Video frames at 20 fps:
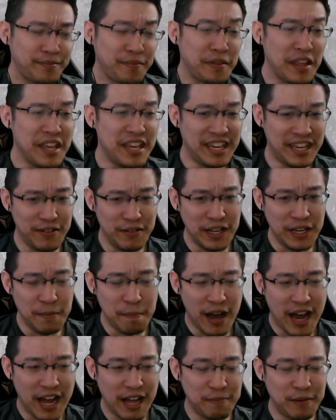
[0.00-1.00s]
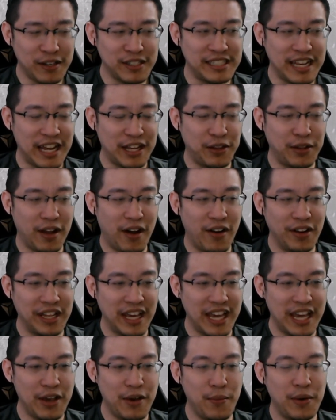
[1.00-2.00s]
healing part, because they are all the
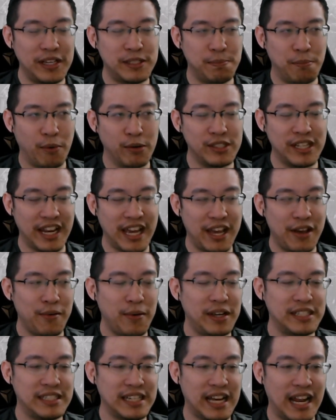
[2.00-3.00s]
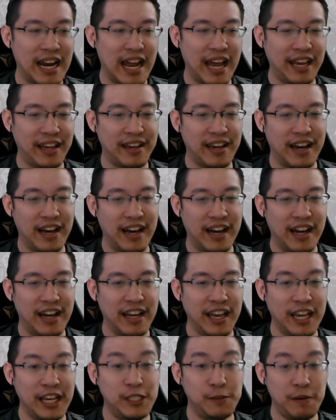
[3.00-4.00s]
AoEs. Most of the AoEs are like
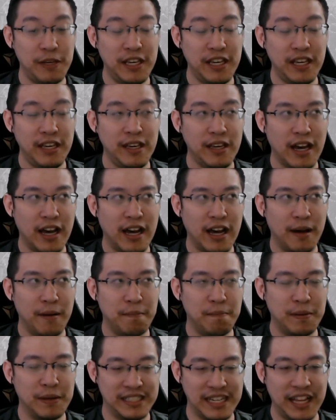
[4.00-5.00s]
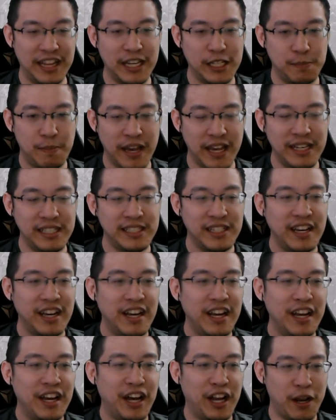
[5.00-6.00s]
HP percentage based.
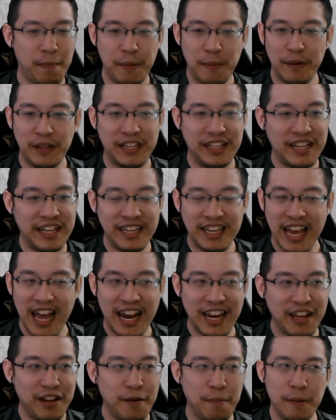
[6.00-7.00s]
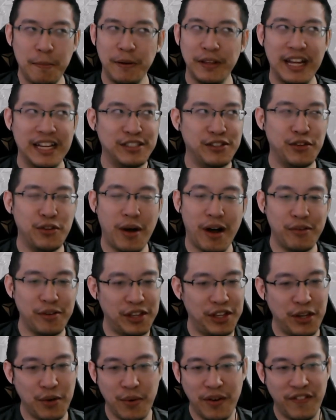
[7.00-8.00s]
A lot of people didn't get it. A lot of people doesn't know how to
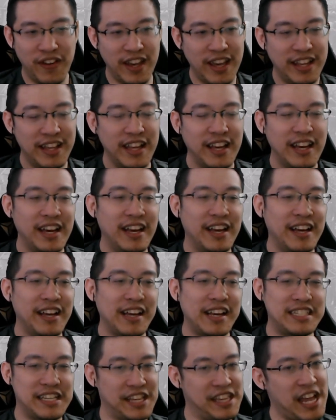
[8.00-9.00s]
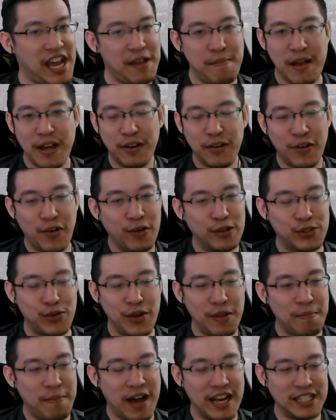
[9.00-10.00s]
deal with it. It's a nightmare to go through
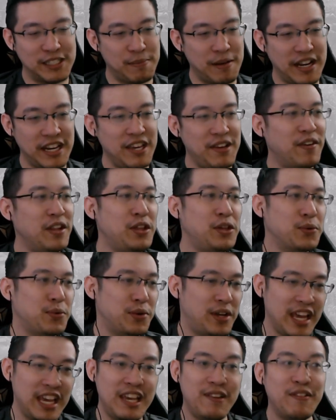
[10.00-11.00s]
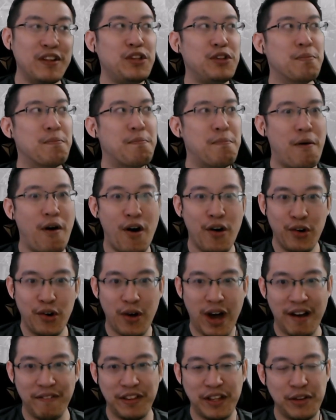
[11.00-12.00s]
in Parks, man. Even today, even tomorrow
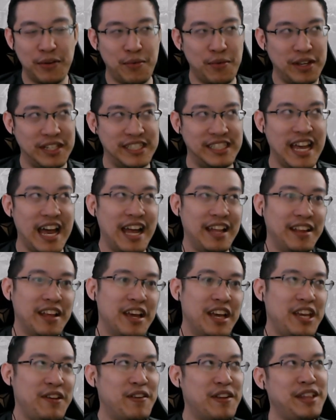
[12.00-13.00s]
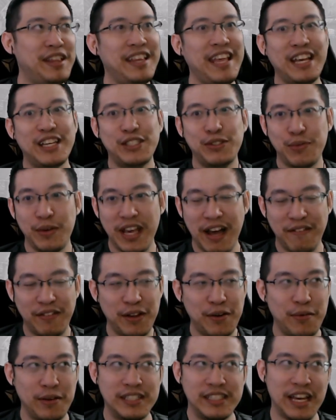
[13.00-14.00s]
after the reset, even next week after
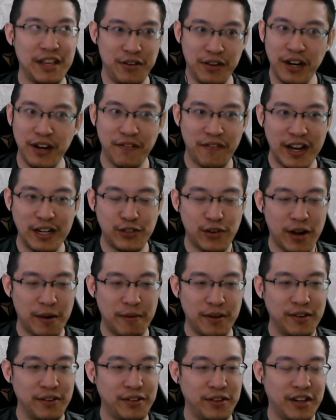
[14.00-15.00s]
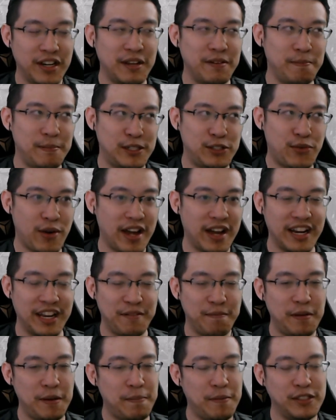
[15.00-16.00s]
the reset, you're gonna find trouble. You're gonna be struggling.
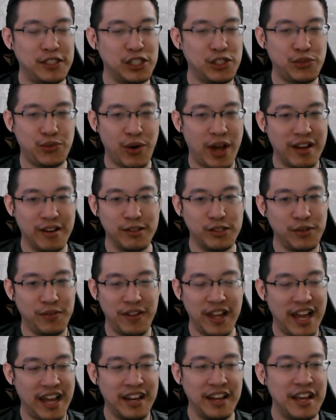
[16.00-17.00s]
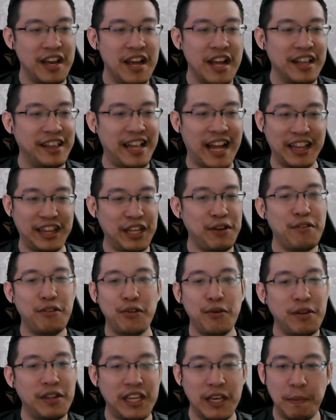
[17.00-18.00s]
People just struggles with that. Nothing to
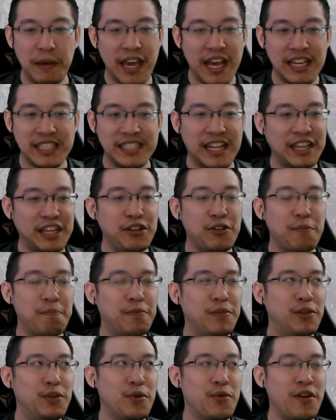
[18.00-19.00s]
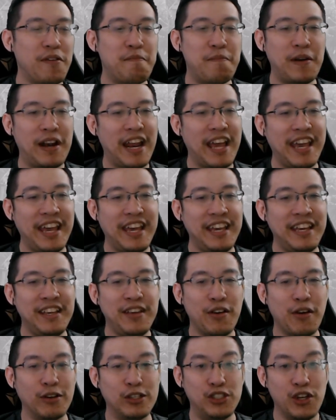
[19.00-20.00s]
do with DPS, nothing to do with playing
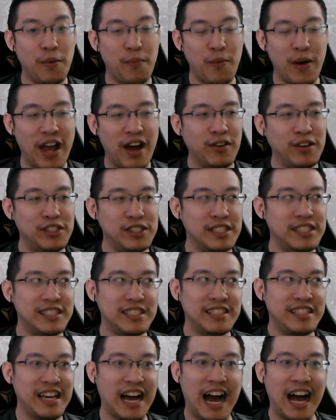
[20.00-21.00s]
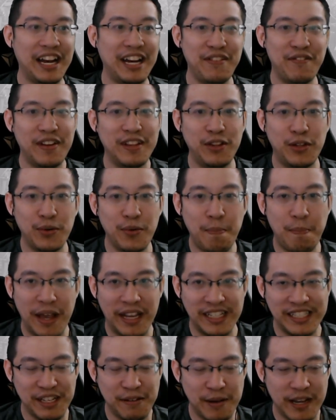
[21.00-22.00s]
your job well. Just can't even do
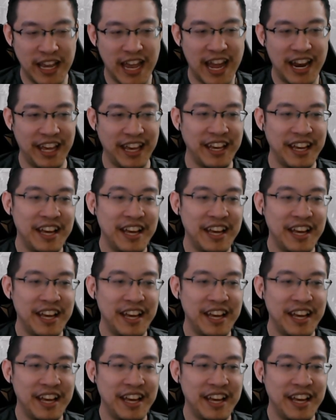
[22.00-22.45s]
basic mechanic.